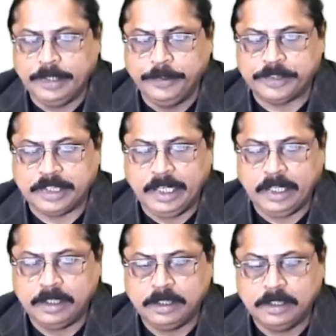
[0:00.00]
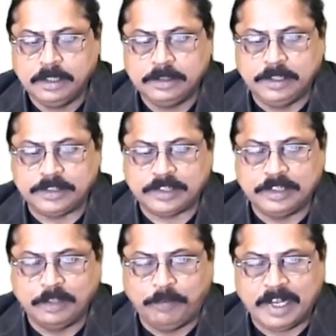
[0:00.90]
you see this is
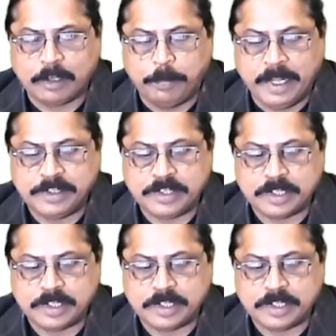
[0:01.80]
the workbench.